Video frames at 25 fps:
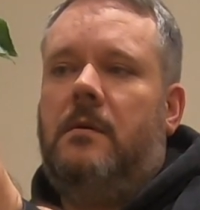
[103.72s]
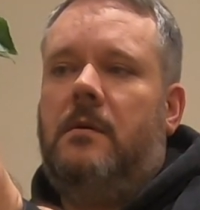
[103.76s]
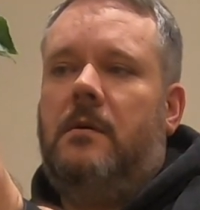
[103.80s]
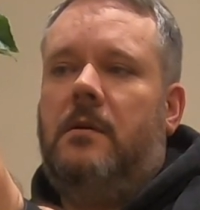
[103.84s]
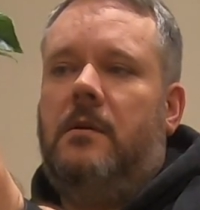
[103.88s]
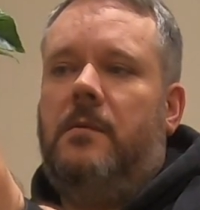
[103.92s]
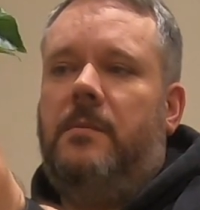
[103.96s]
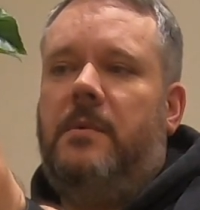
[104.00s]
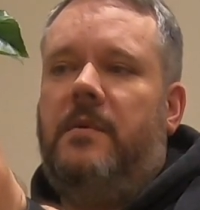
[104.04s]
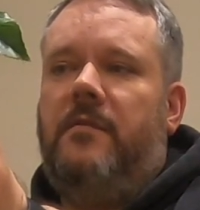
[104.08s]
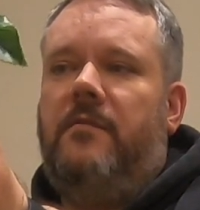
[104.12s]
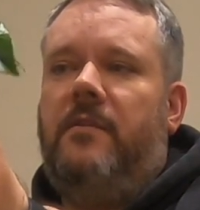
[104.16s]

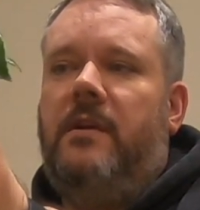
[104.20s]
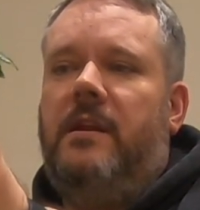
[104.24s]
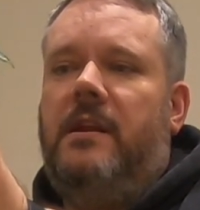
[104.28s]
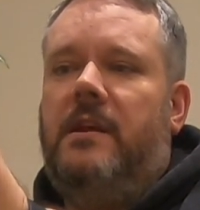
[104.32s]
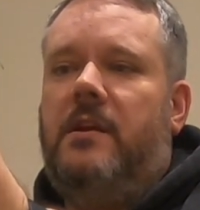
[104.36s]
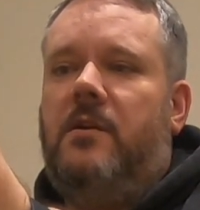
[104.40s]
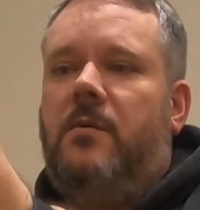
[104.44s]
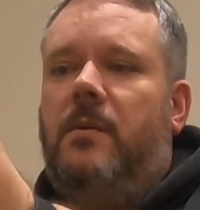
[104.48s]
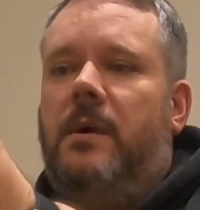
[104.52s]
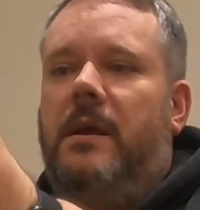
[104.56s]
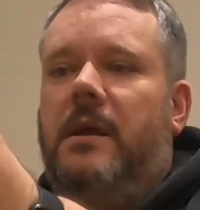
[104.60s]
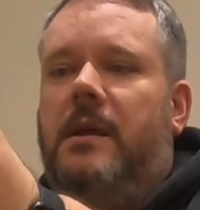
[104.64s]
going to be really
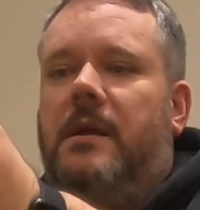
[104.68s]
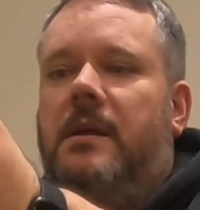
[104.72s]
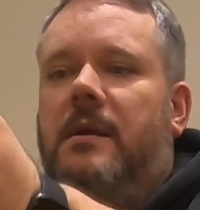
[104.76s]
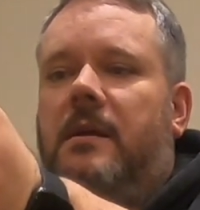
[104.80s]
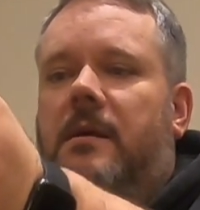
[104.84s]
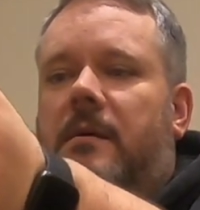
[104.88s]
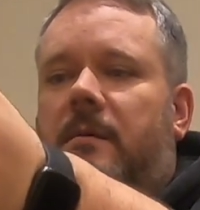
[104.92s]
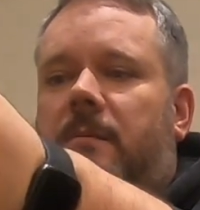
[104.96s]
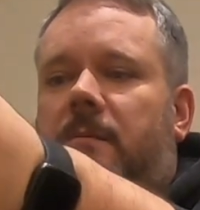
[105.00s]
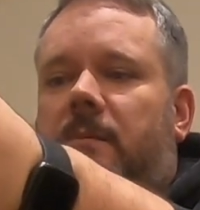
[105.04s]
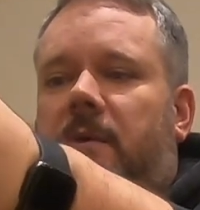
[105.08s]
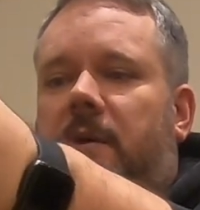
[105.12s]
quick
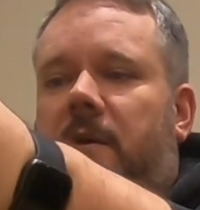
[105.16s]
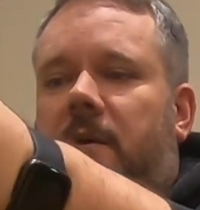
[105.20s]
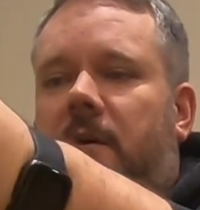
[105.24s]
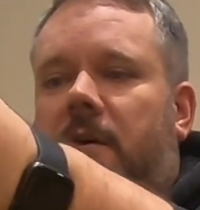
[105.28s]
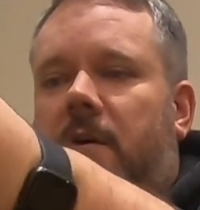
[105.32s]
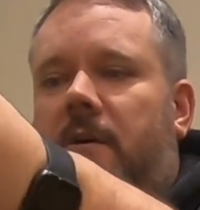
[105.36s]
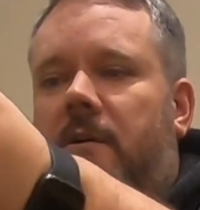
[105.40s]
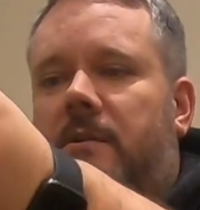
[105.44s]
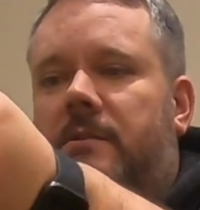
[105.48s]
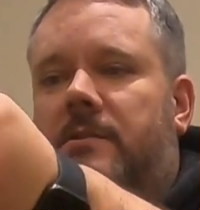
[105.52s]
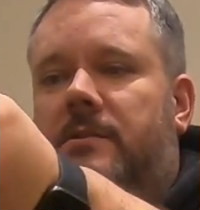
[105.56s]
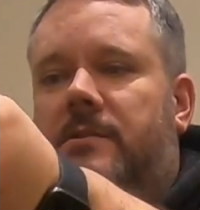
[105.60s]

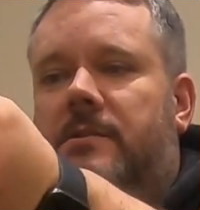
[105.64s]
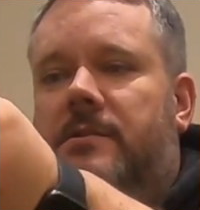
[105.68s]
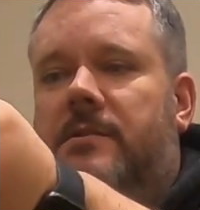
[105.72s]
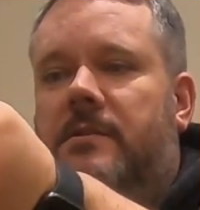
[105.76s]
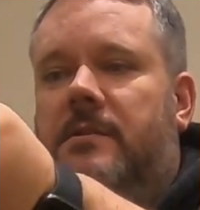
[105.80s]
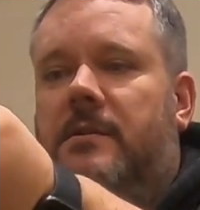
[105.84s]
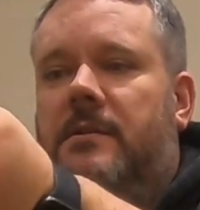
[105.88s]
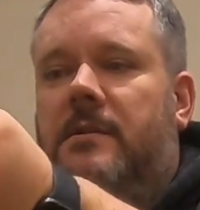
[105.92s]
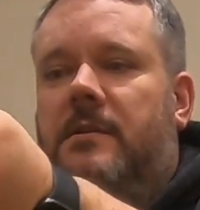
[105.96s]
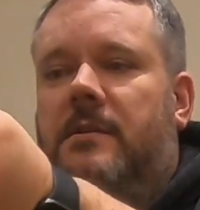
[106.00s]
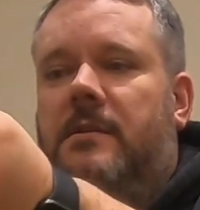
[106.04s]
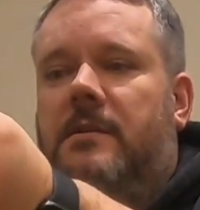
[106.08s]
because
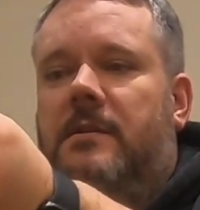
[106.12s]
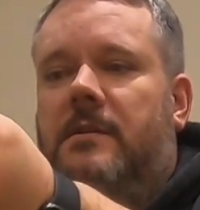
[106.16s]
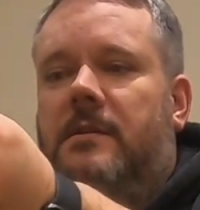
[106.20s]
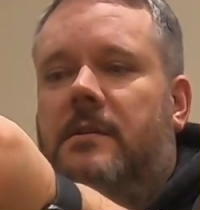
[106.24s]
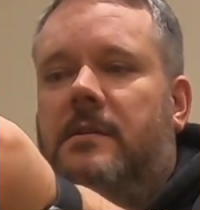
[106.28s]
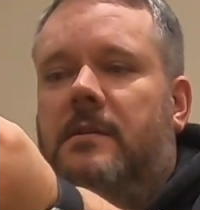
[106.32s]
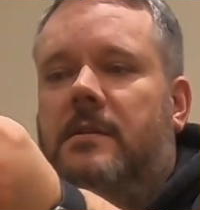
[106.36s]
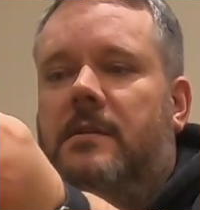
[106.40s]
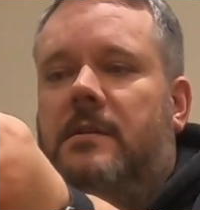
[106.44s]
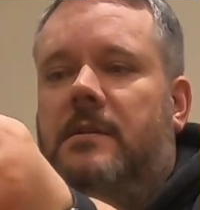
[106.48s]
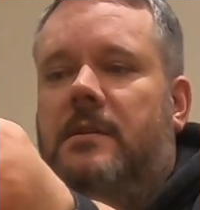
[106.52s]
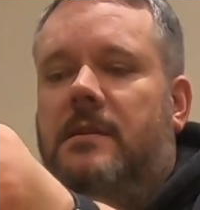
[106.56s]

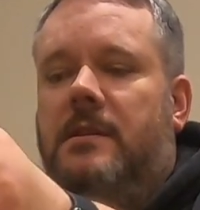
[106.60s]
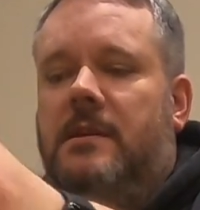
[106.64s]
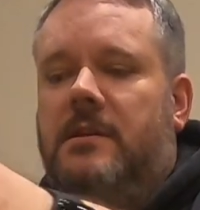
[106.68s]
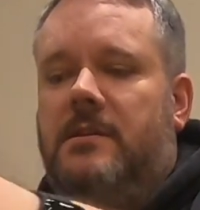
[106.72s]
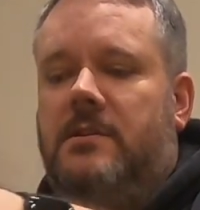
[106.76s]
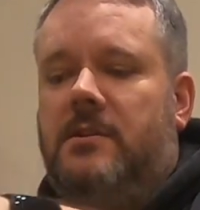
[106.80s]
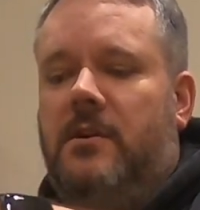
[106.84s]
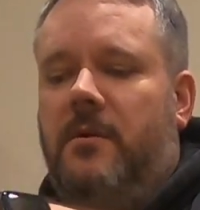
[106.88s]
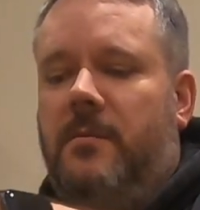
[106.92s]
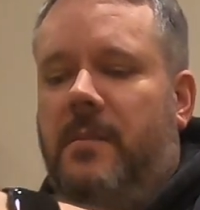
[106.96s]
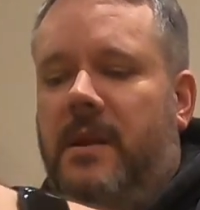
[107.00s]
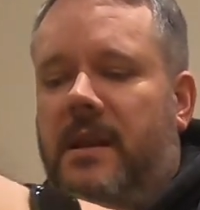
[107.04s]
there's
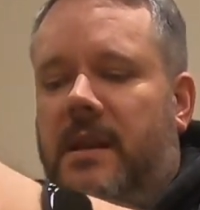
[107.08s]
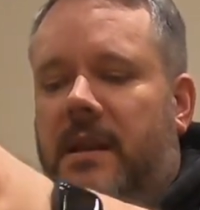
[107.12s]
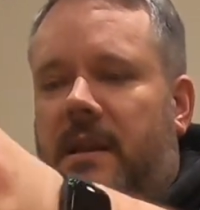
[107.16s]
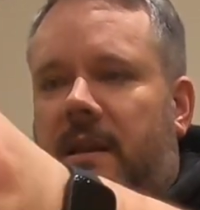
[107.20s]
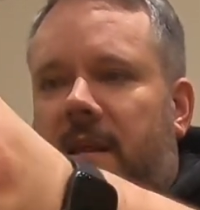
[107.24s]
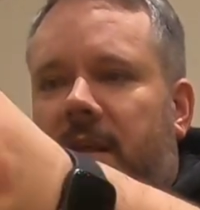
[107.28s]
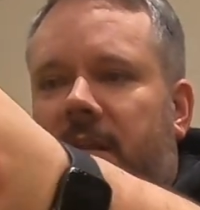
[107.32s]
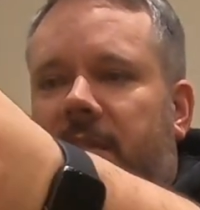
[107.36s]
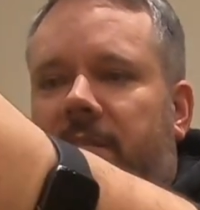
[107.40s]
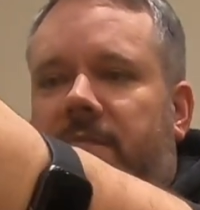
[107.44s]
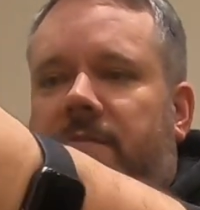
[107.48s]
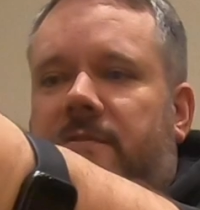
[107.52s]
not many
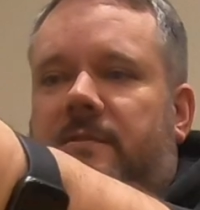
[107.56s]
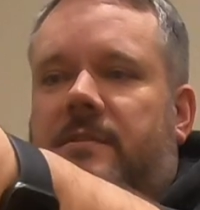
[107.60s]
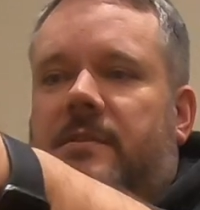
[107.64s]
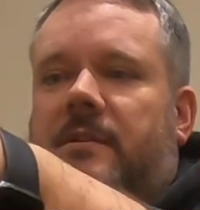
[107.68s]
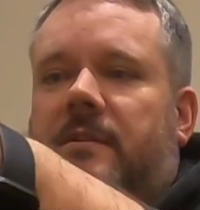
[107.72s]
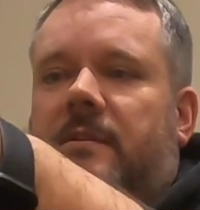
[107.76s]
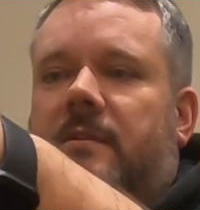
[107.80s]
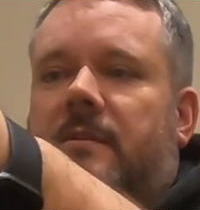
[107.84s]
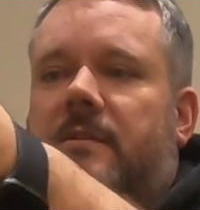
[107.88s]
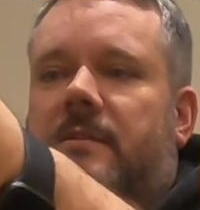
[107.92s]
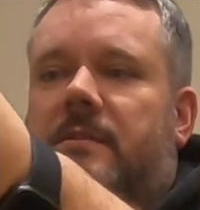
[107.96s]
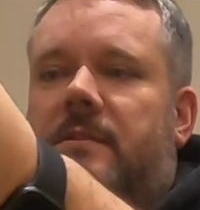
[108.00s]
leaves
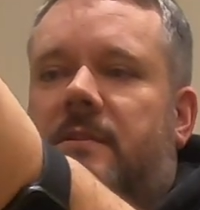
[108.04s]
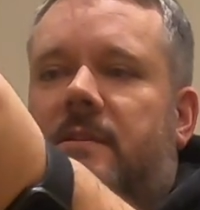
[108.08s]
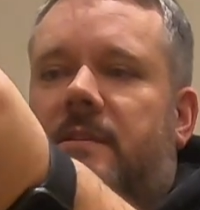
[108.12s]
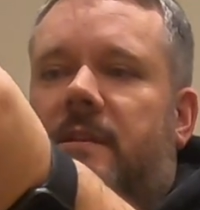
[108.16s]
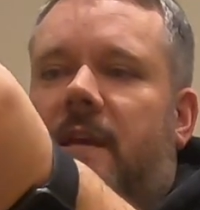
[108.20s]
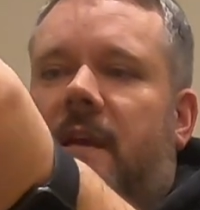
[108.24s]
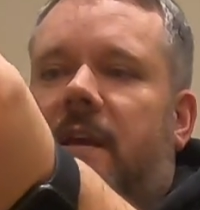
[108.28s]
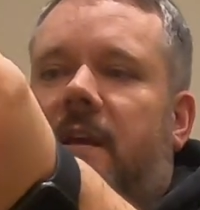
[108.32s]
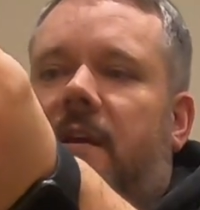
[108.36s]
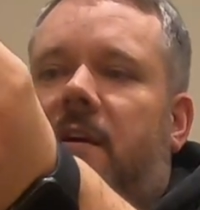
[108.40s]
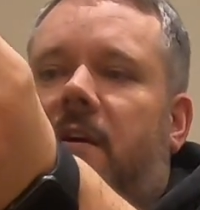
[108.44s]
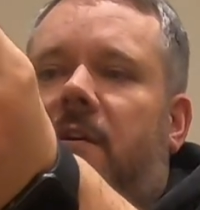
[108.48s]
to
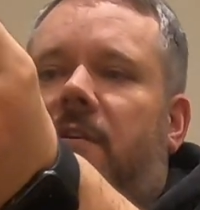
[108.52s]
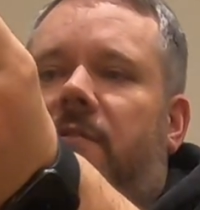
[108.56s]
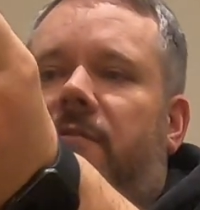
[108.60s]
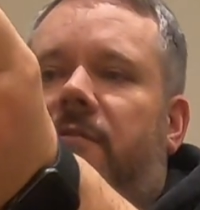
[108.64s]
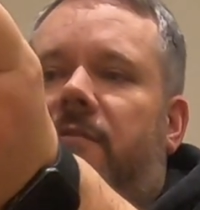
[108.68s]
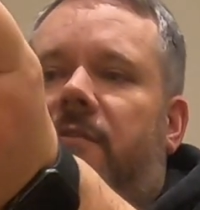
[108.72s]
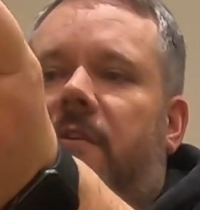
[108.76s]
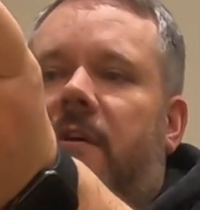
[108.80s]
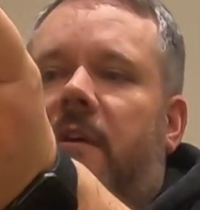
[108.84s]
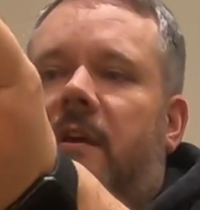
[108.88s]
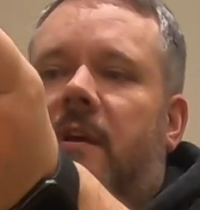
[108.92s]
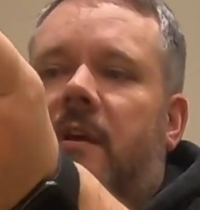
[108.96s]
take
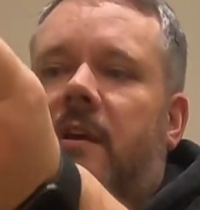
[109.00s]
off.